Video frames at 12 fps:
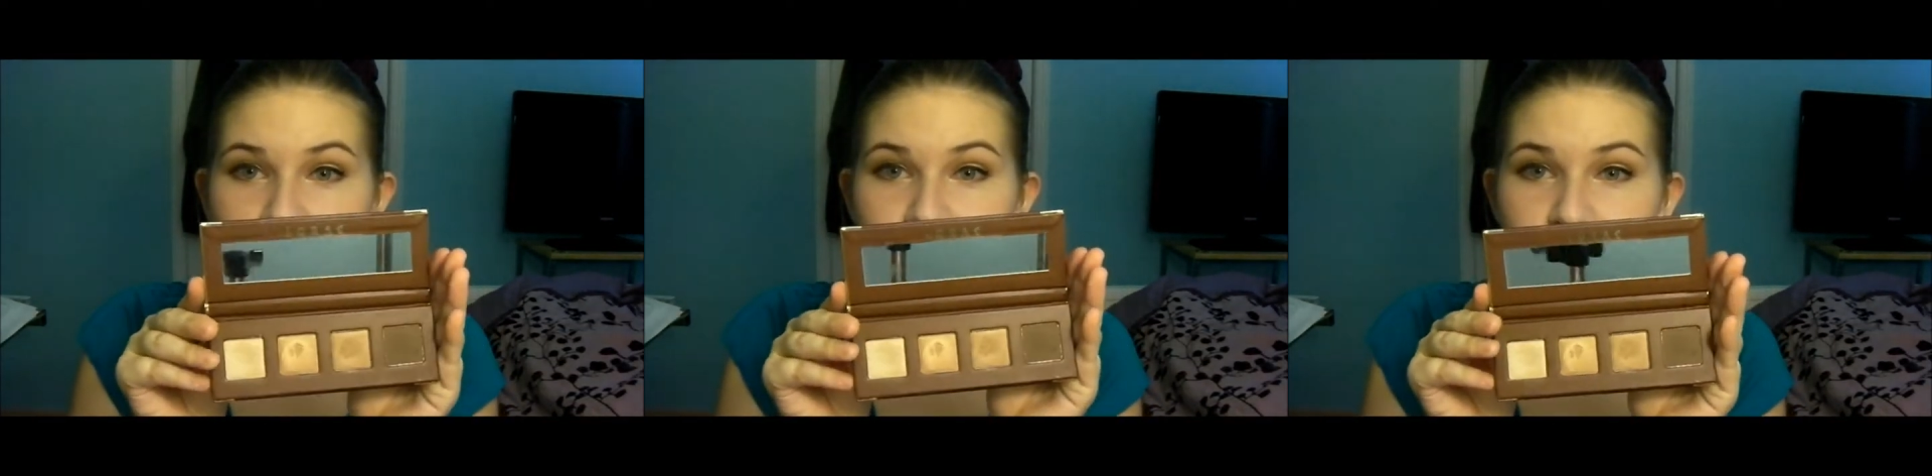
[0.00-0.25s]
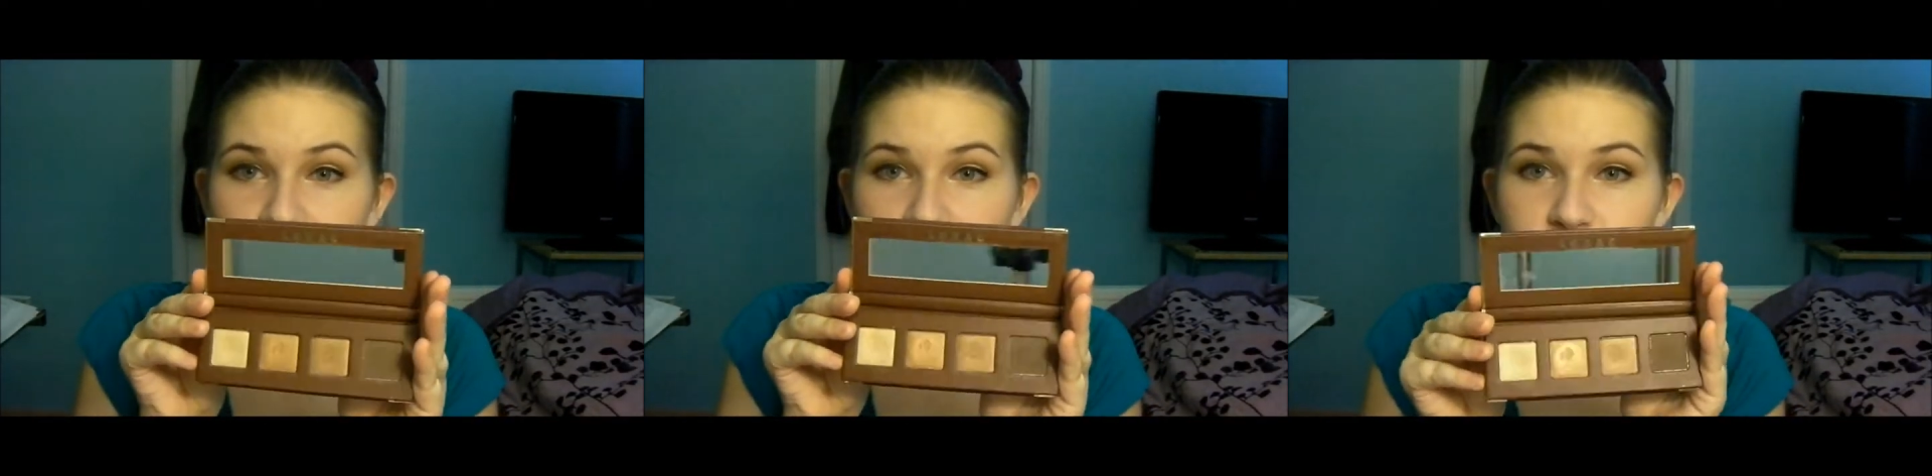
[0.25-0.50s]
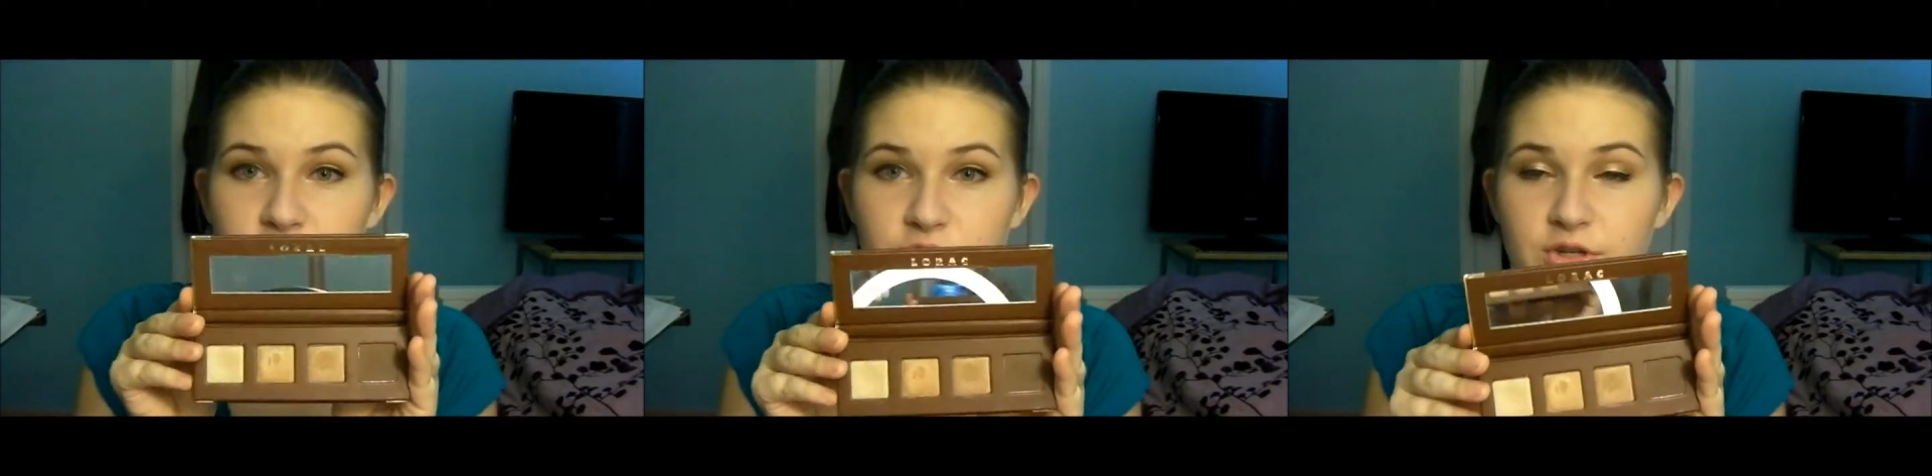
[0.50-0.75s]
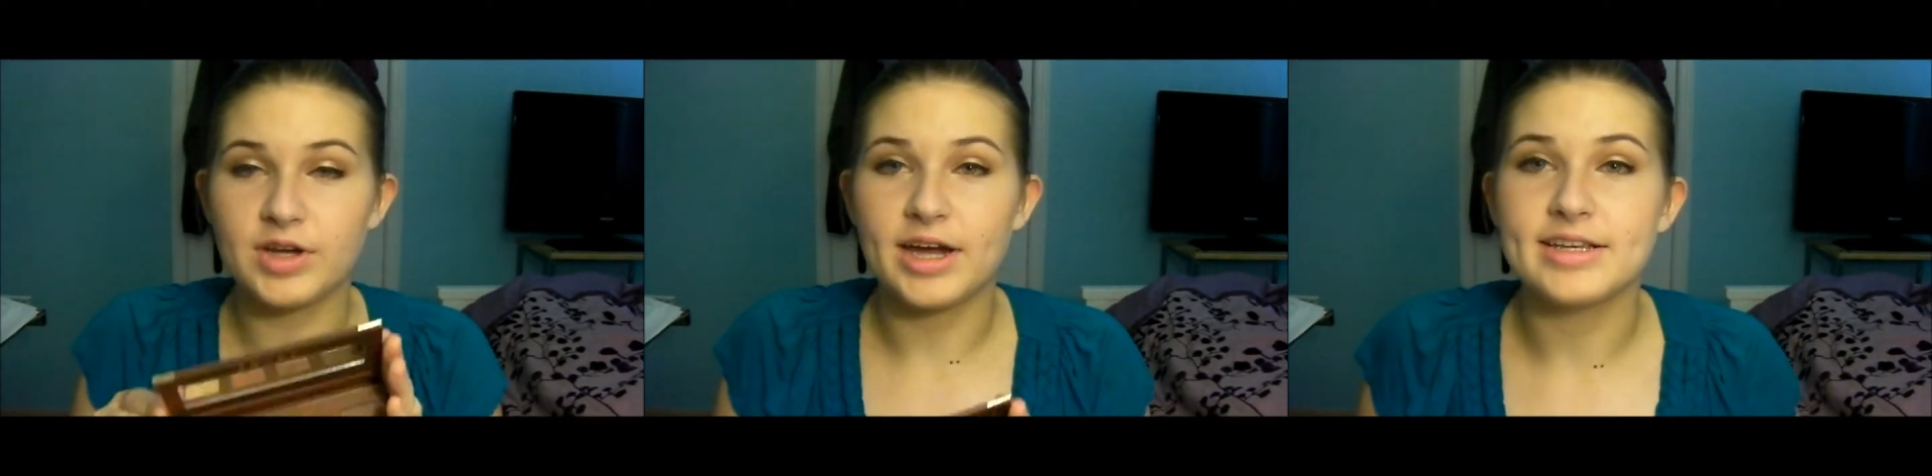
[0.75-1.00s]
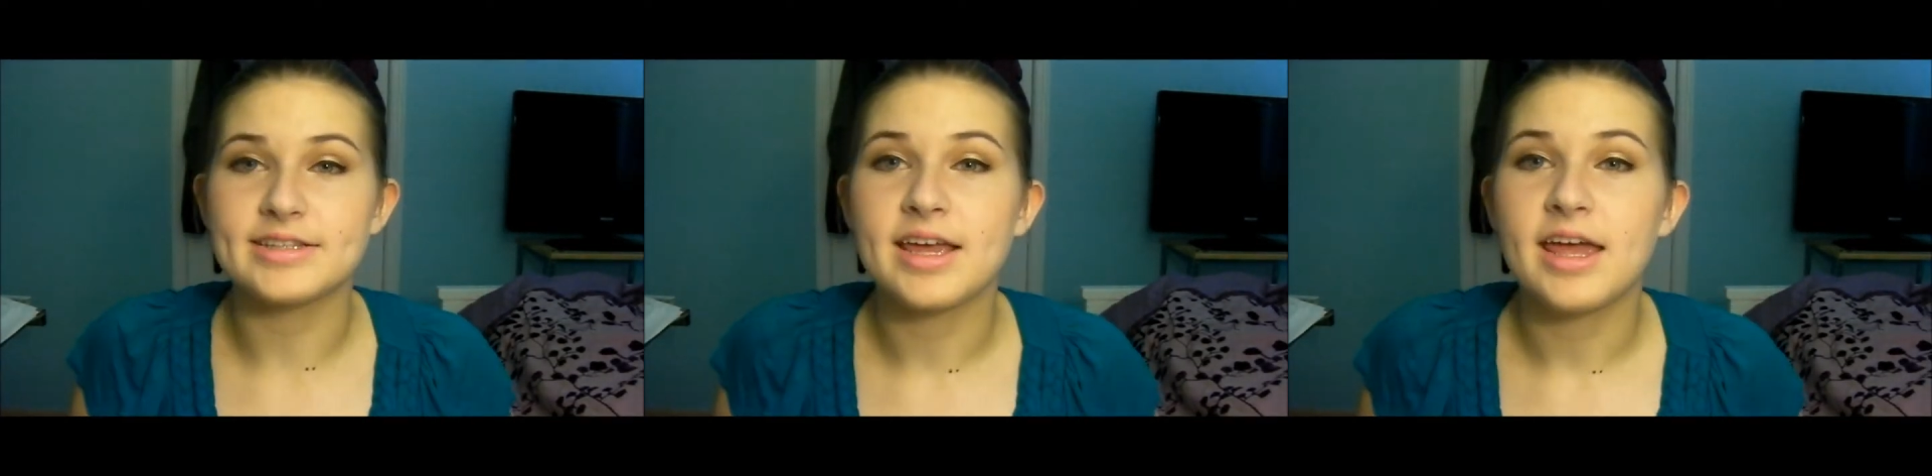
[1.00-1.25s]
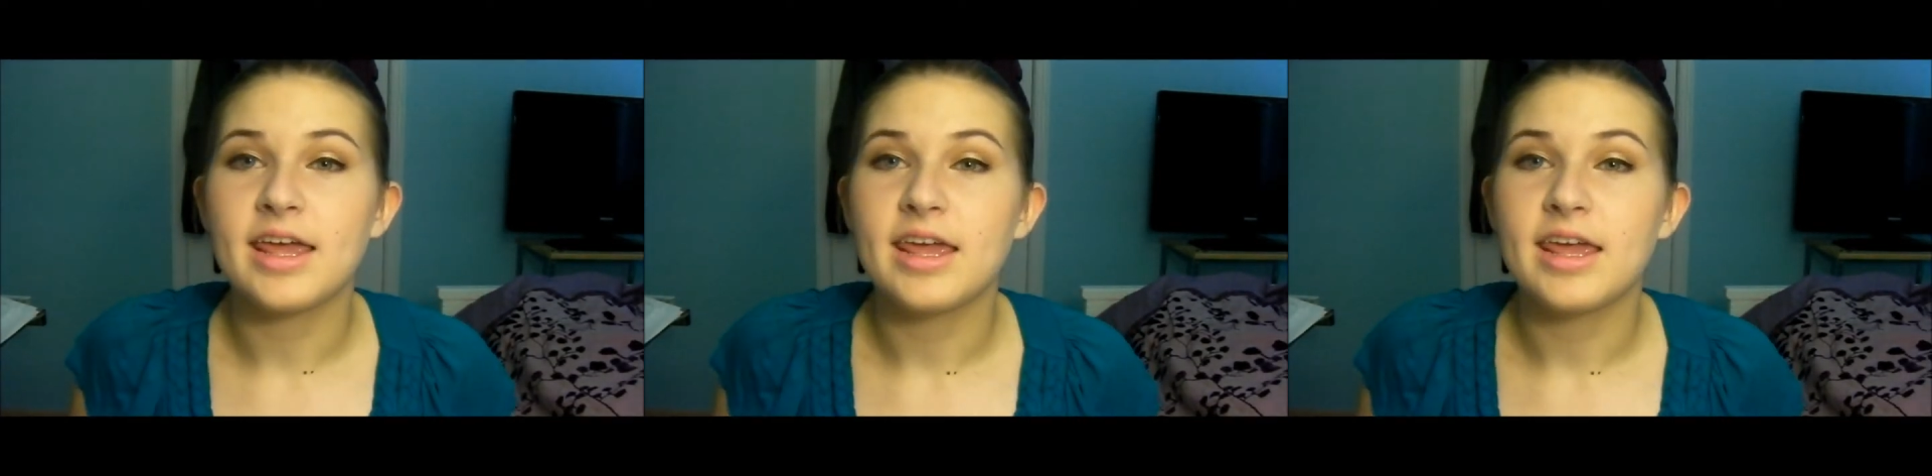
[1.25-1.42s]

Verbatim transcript: to kind of show you guys